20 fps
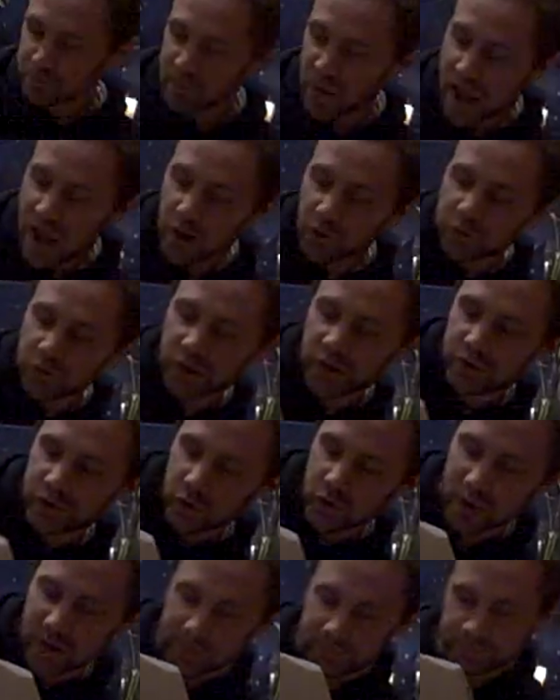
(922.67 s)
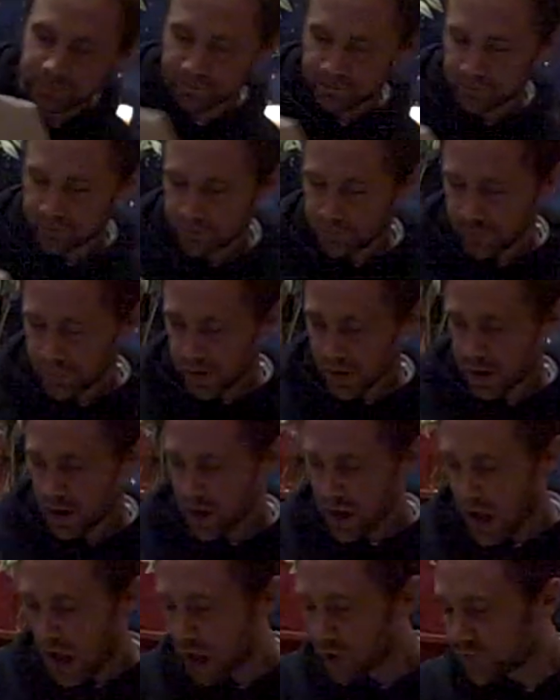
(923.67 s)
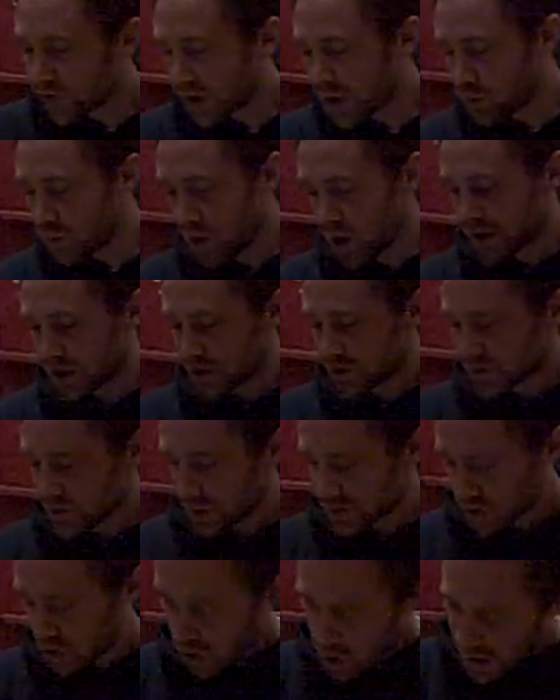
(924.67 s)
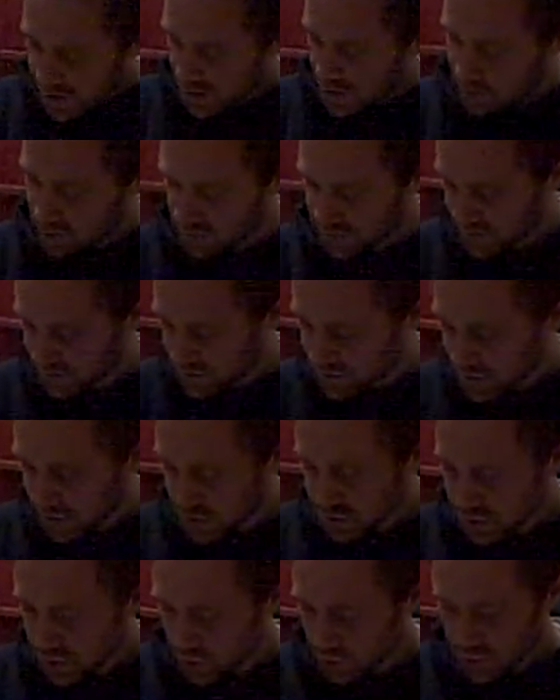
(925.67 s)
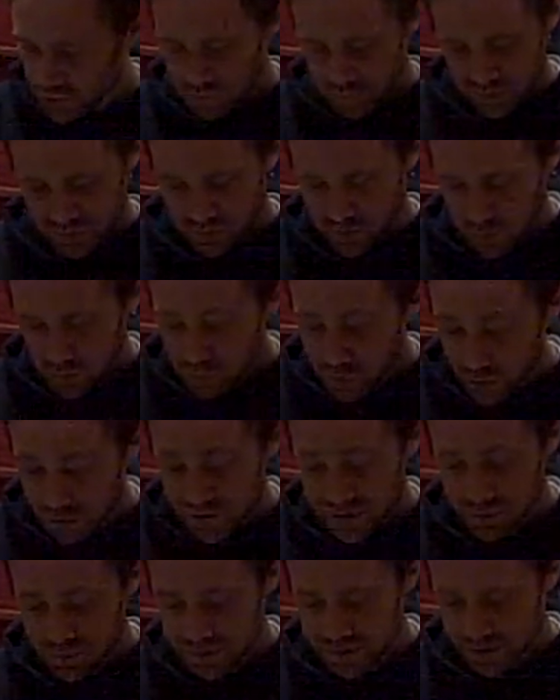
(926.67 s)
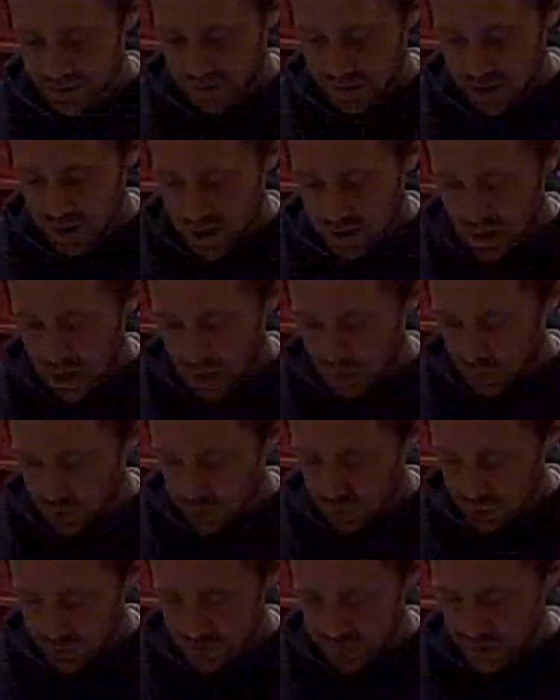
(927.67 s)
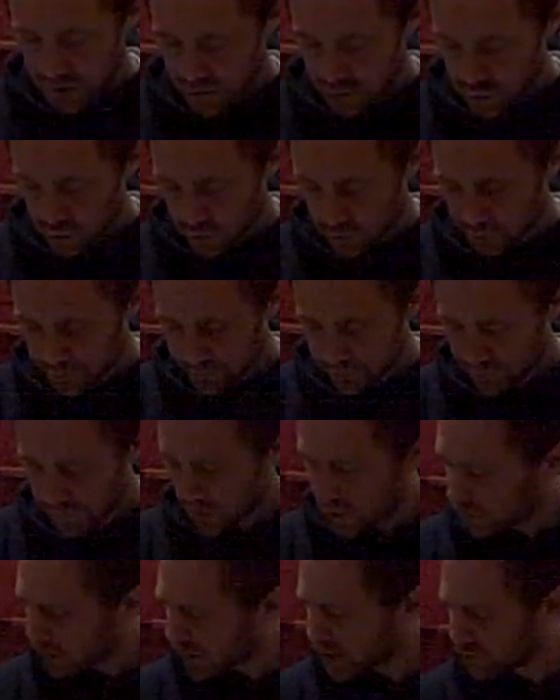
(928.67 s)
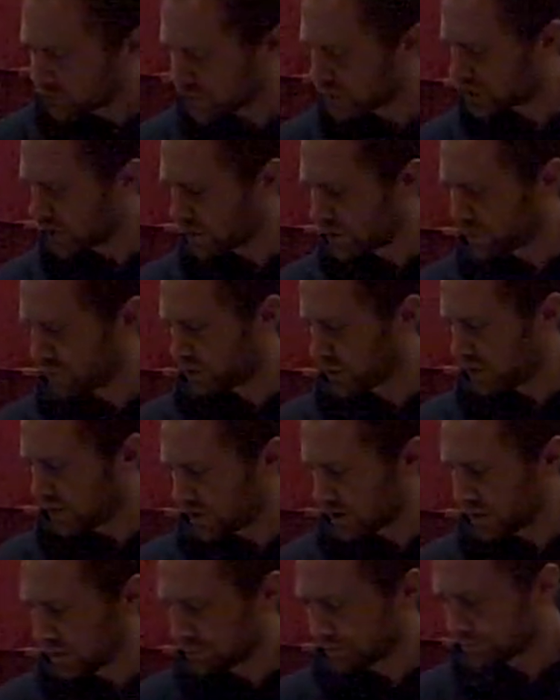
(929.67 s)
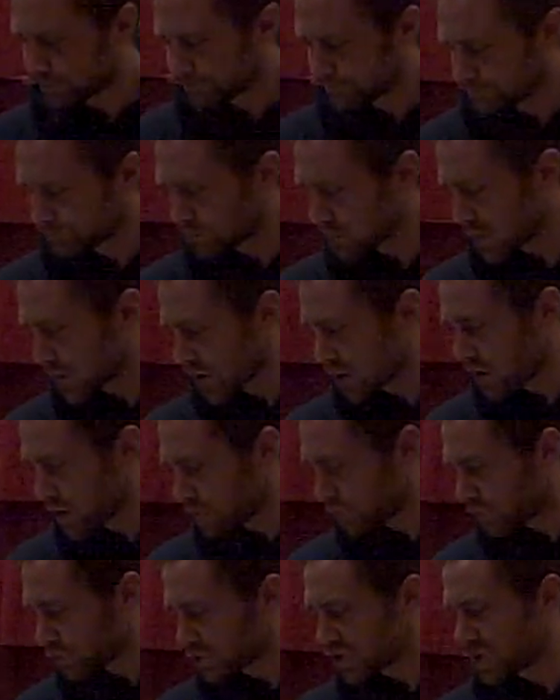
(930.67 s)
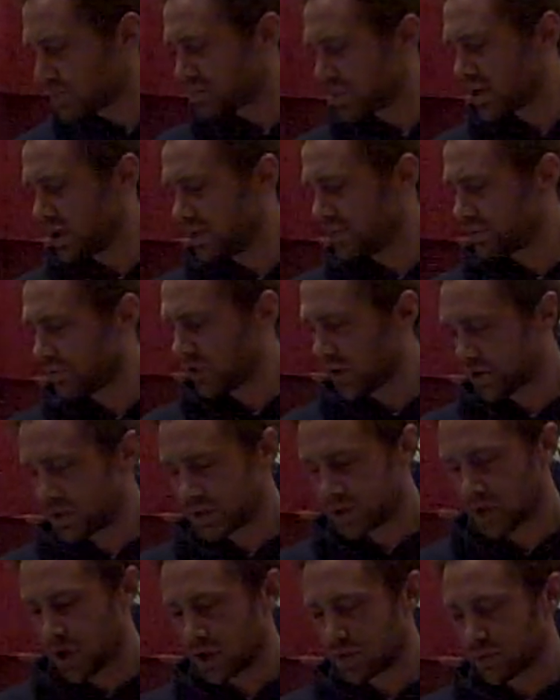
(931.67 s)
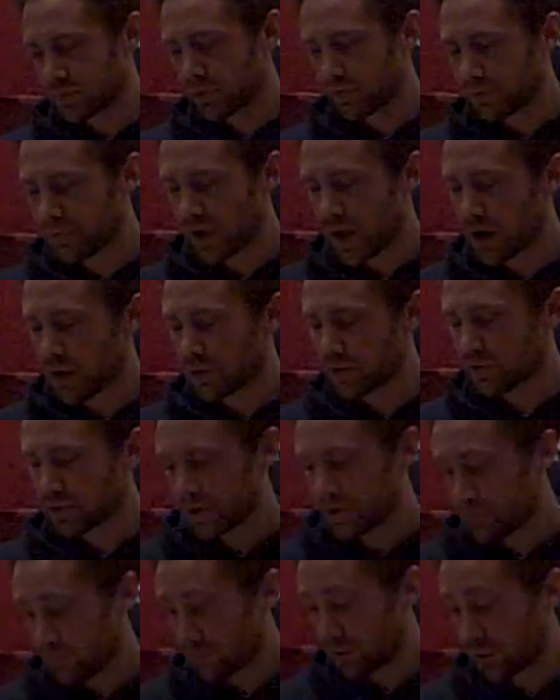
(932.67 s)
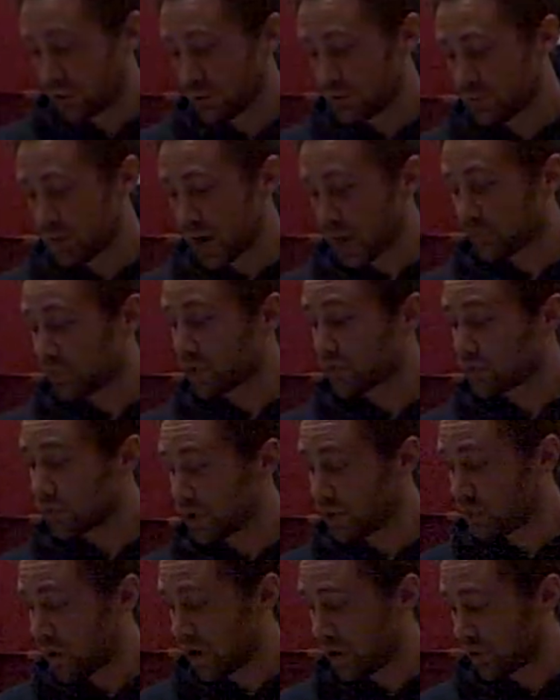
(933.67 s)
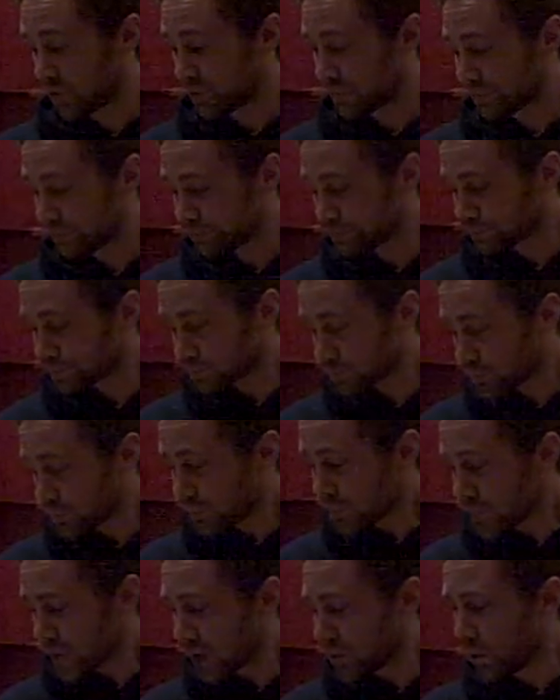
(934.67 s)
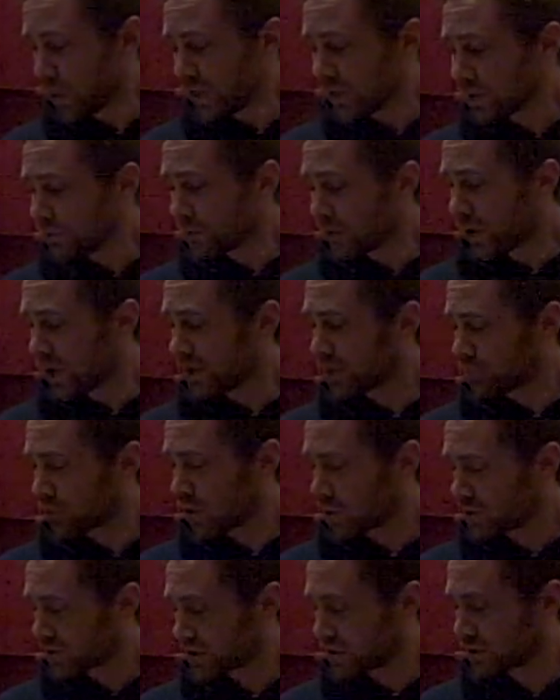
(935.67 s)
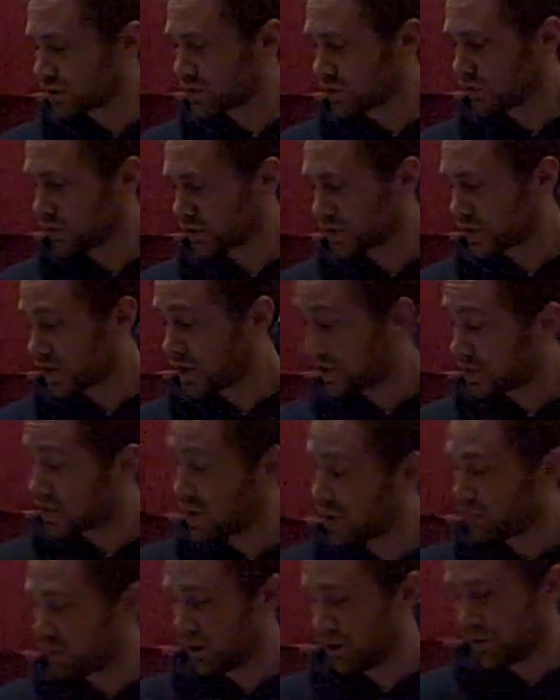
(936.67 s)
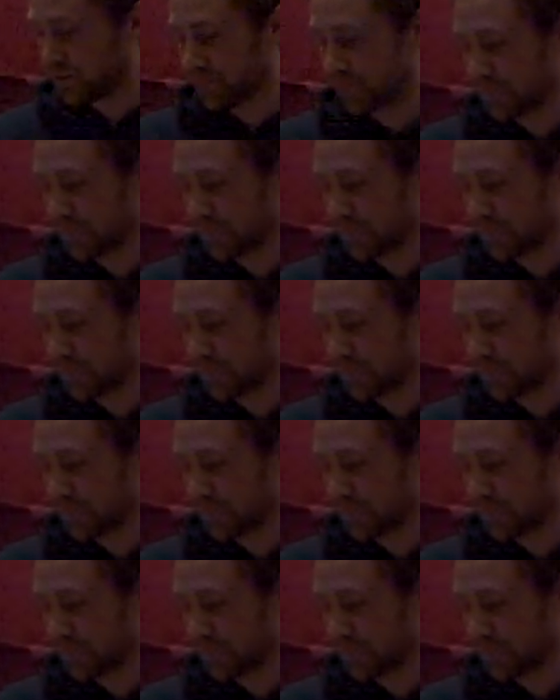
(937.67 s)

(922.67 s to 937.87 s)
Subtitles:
But how do they do it? How do they work in such high numbers, in such close proximity, and not lose their cool? Are they originally from India? Foraging bees fly in search for flowers in bloom up to 3 miles. When they find a promising source, they sample it.